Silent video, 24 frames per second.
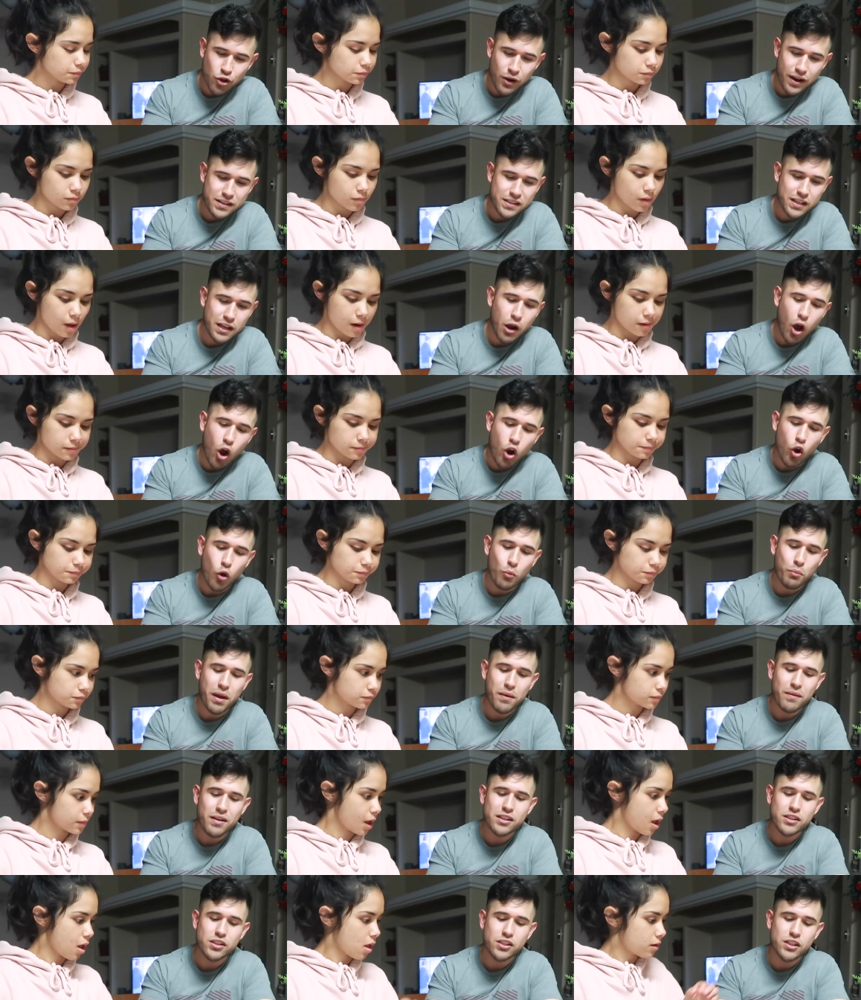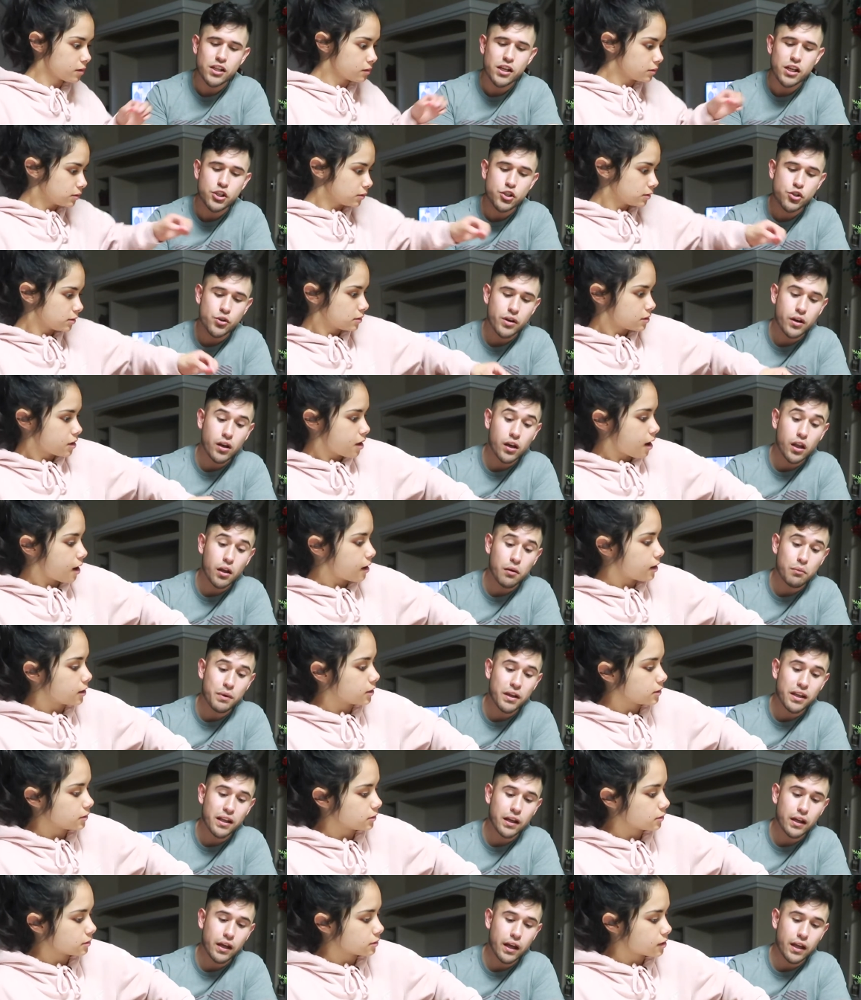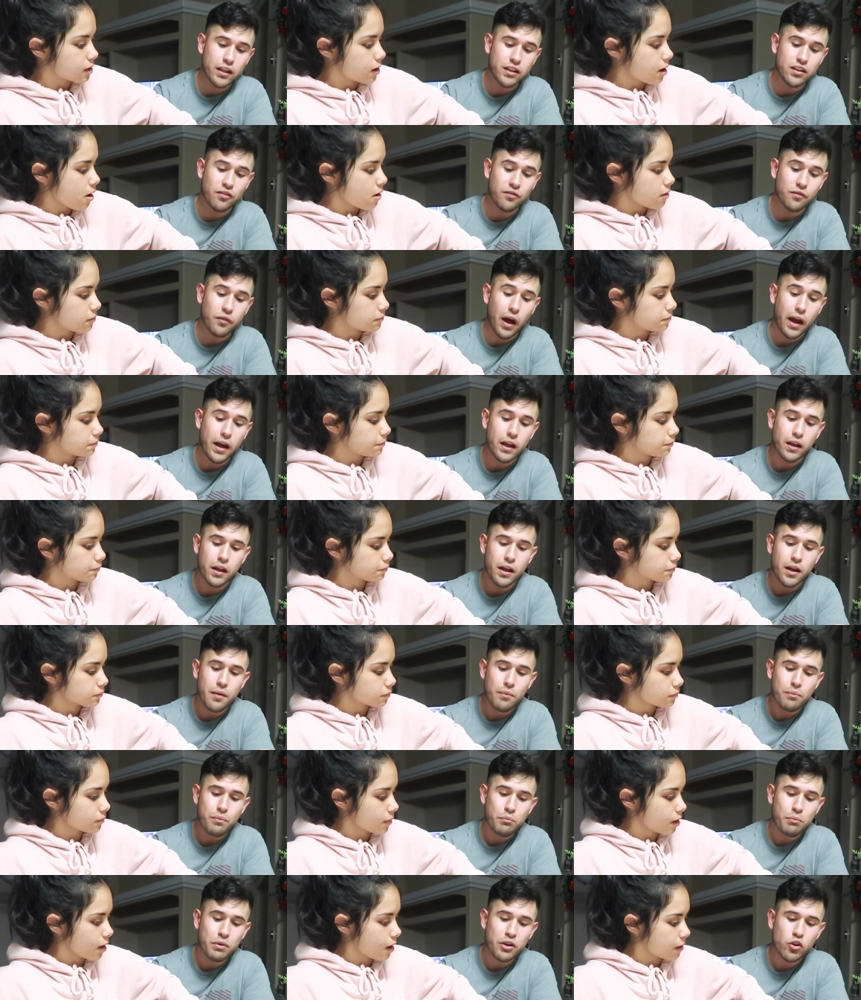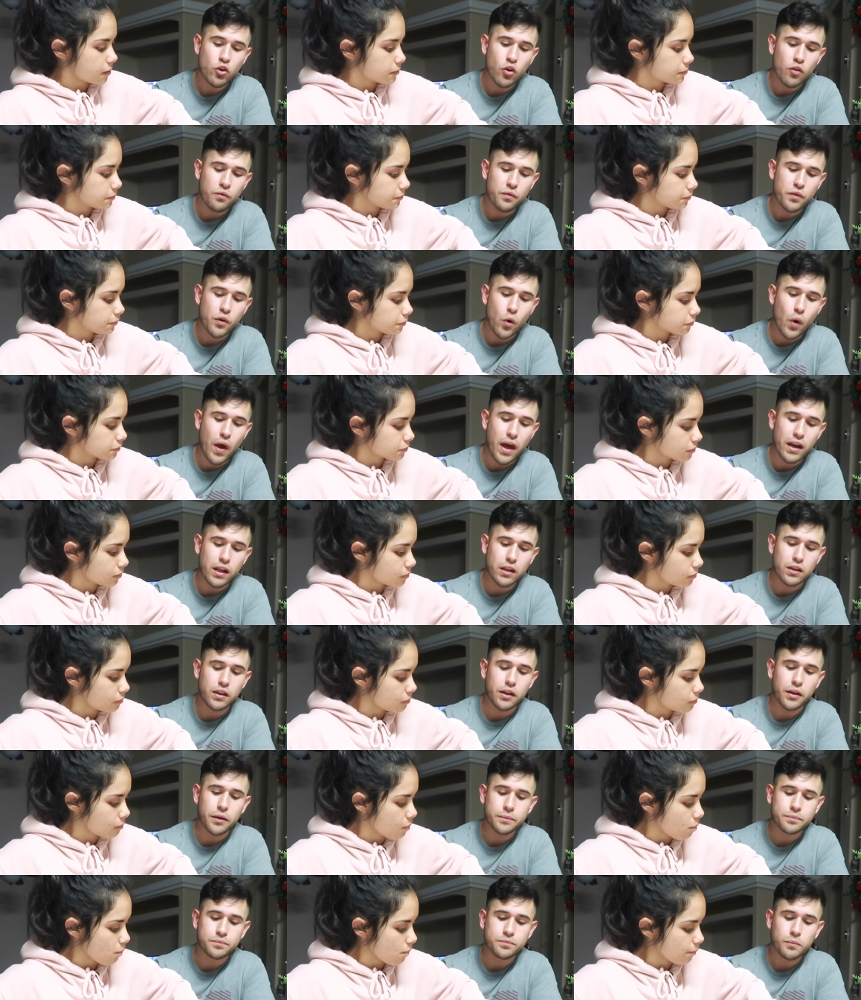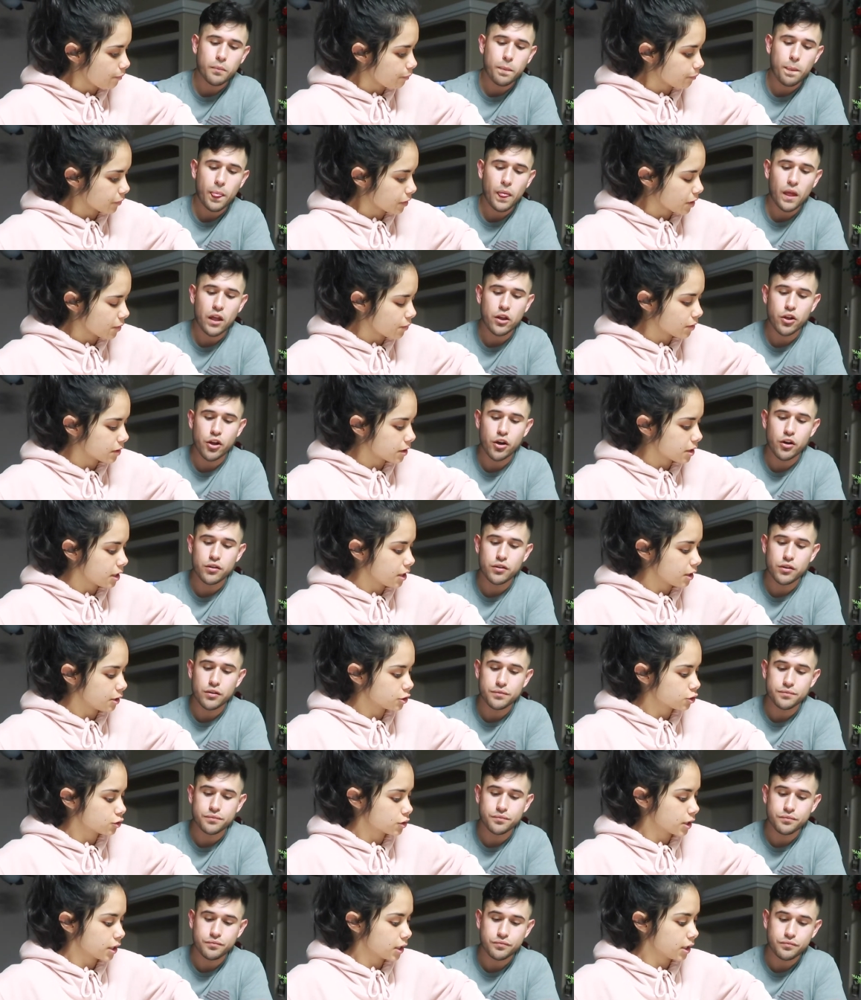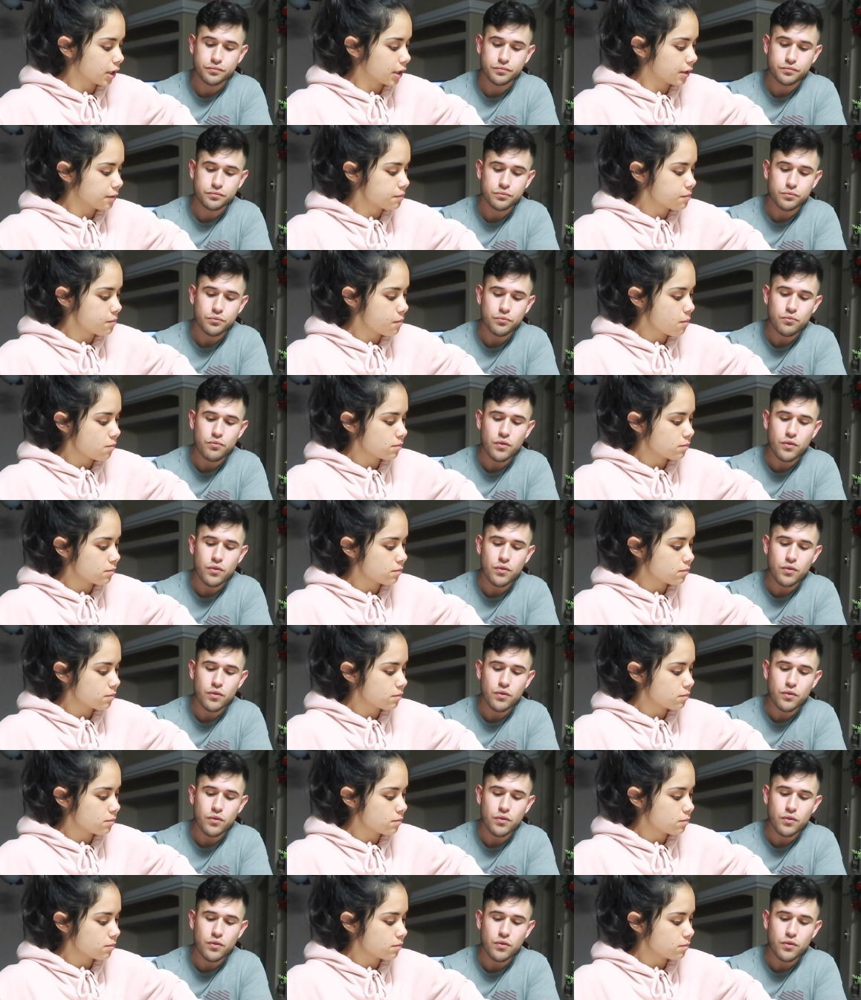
Speaker 1: crazy. I don't know, maybe it's the adrenaline of being in the fight, but you don't feel anything. It was You're, the adrenaline.